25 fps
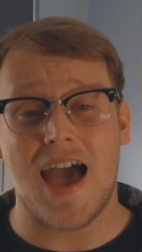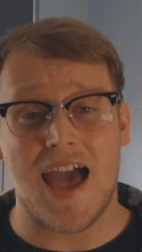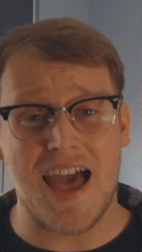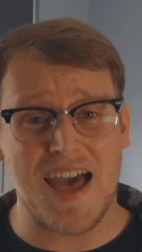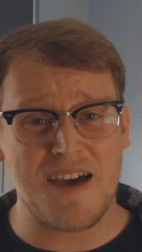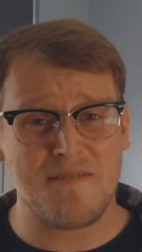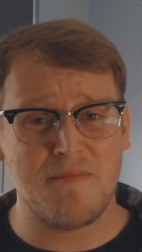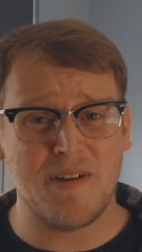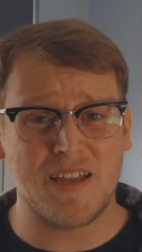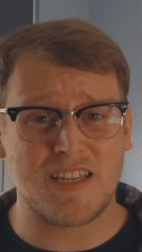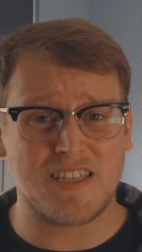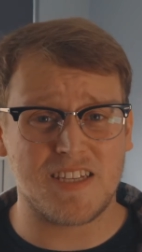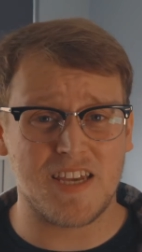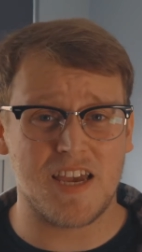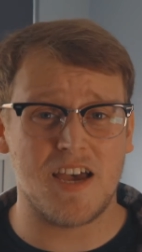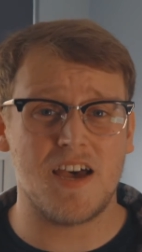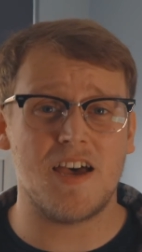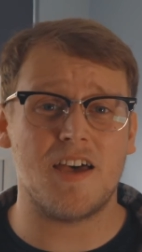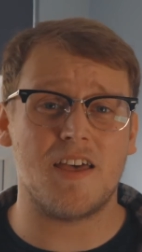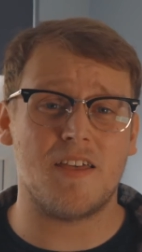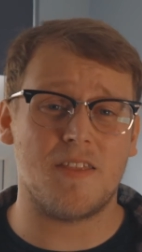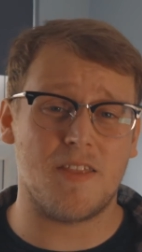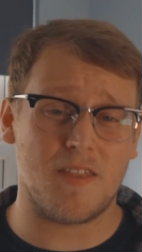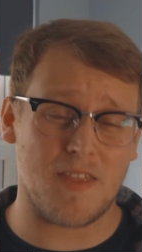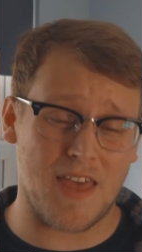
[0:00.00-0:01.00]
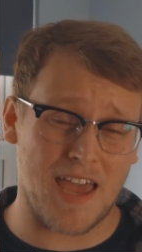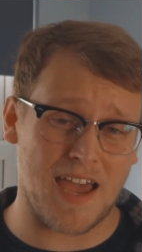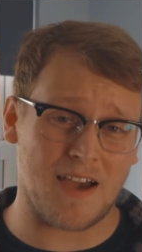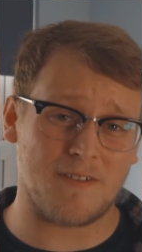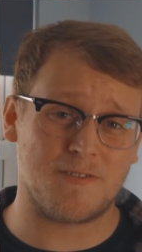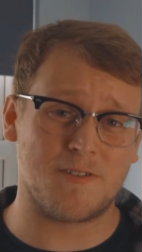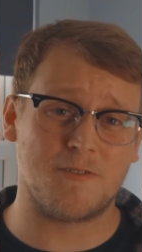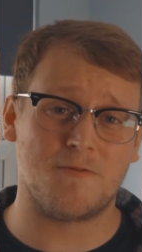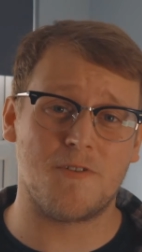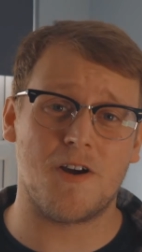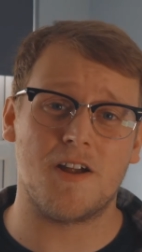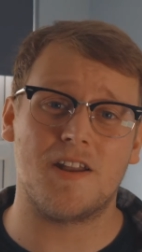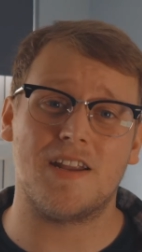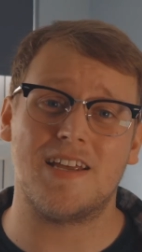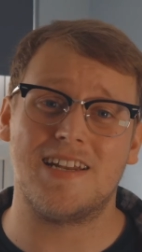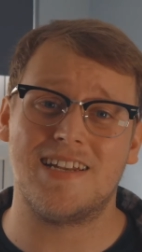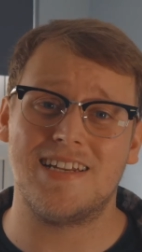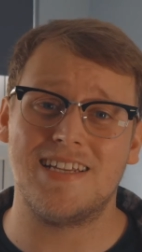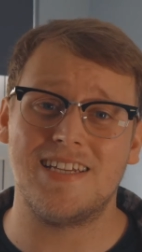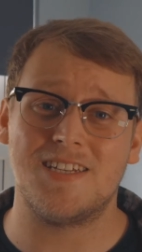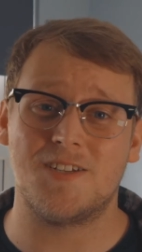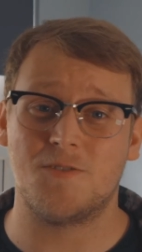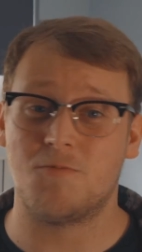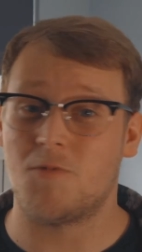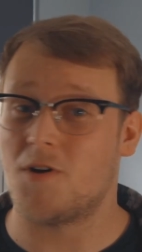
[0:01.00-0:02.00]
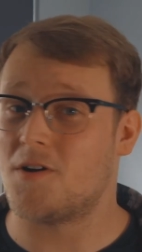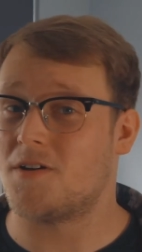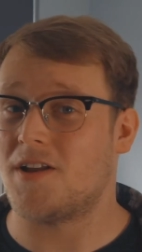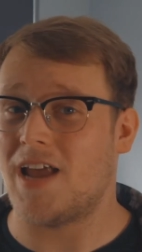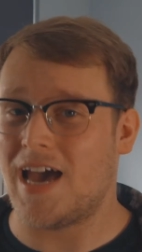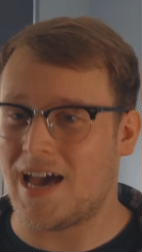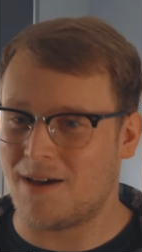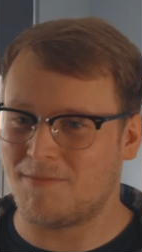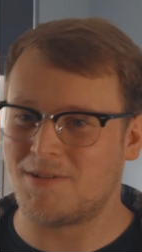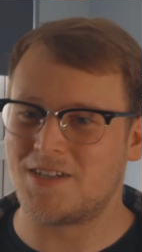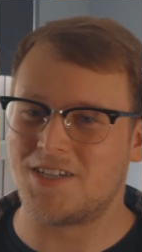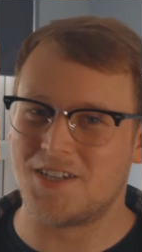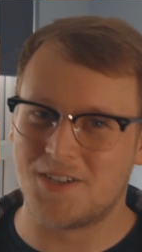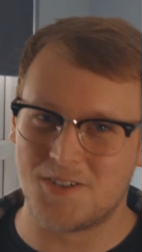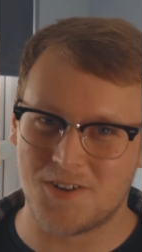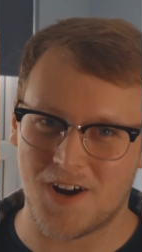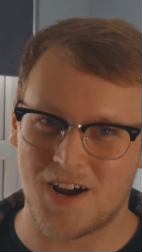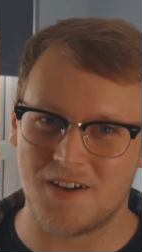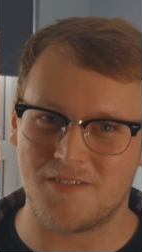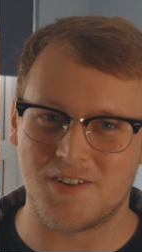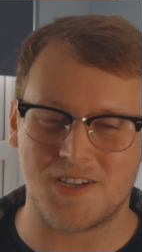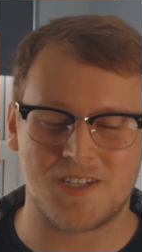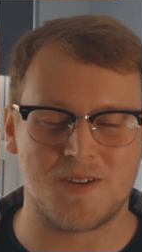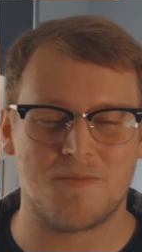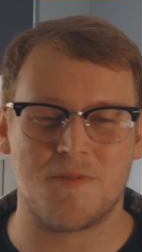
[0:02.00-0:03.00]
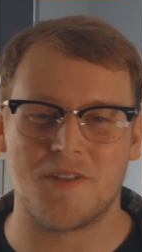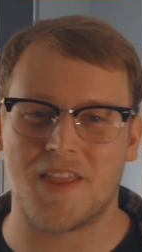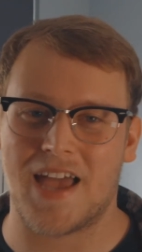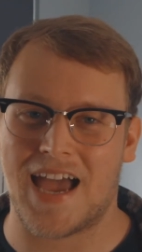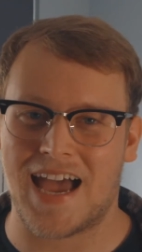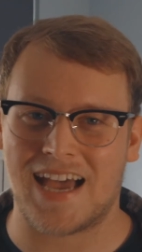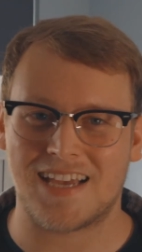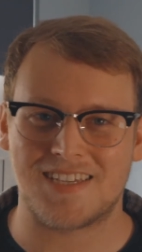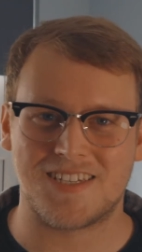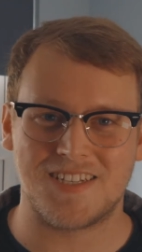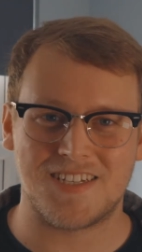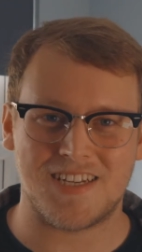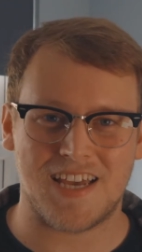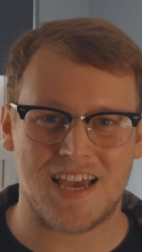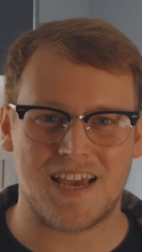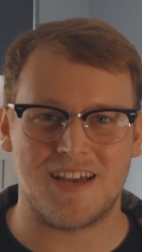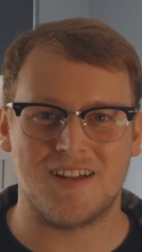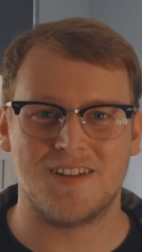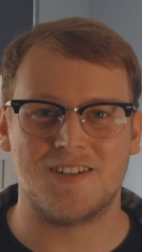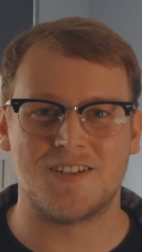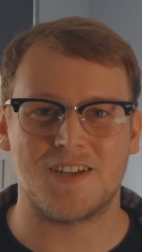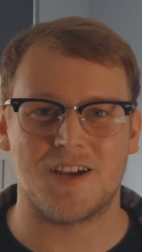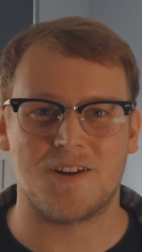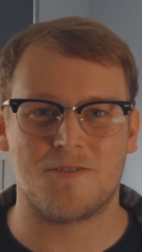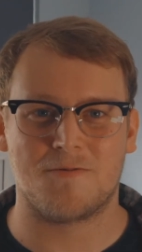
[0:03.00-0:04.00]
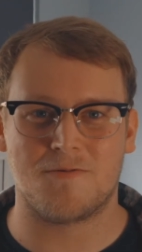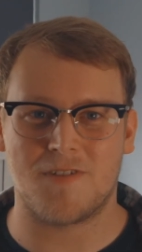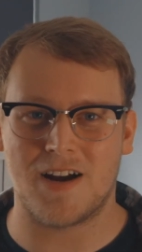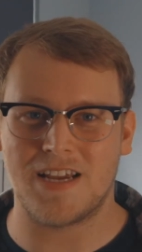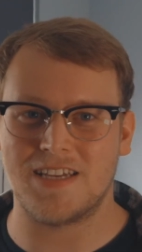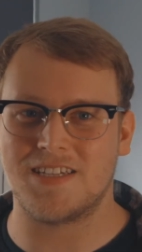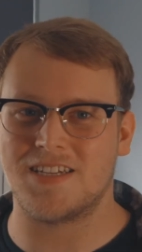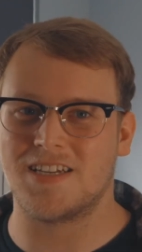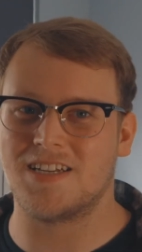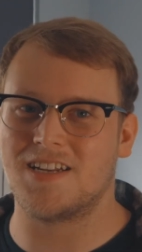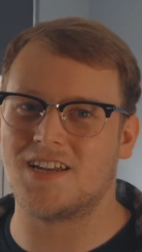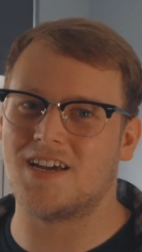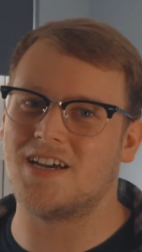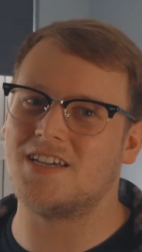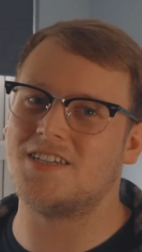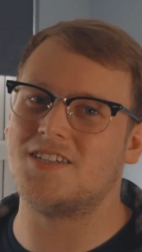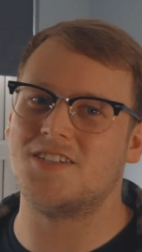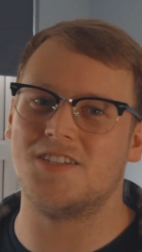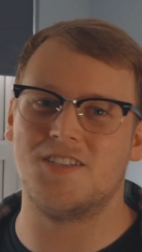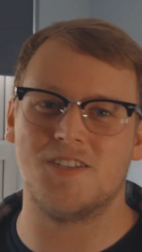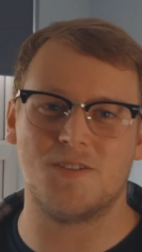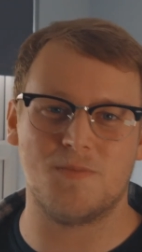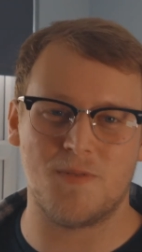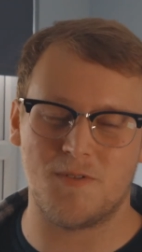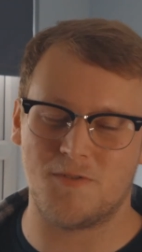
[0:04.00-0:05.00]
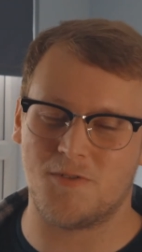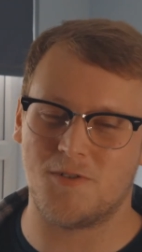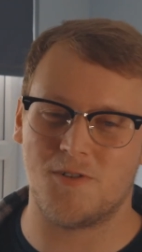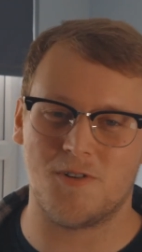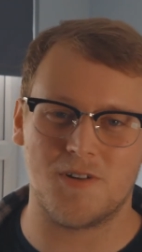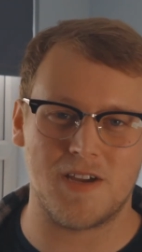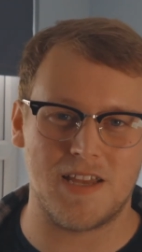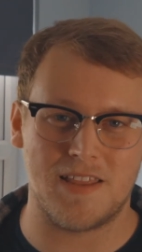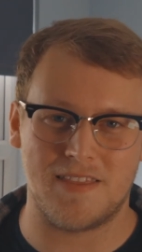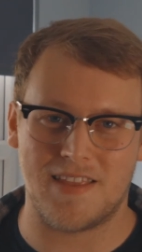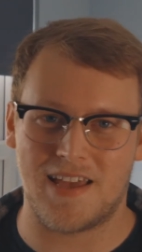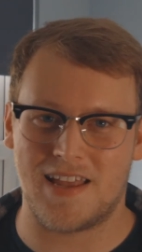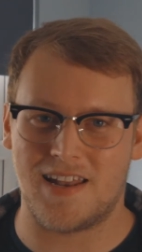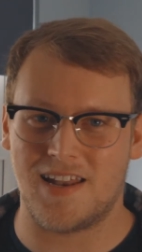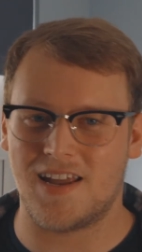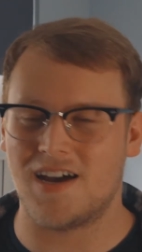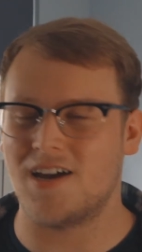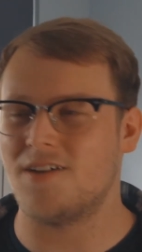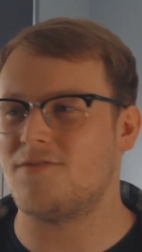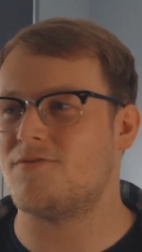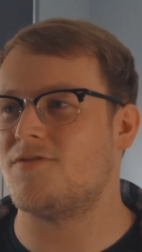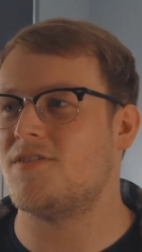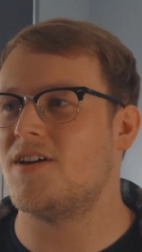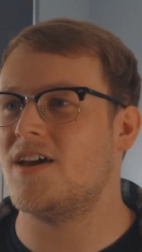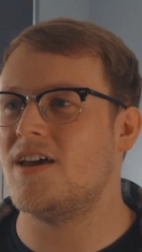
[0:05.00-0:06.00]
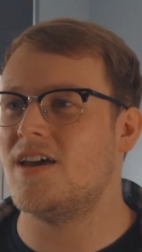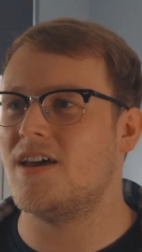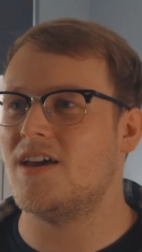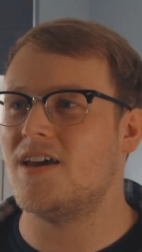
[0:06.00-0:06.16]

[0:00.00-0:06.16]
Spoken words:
Amateur, they have to run at least 1 amateur driver, someone that hasn't held a racing license before in their life.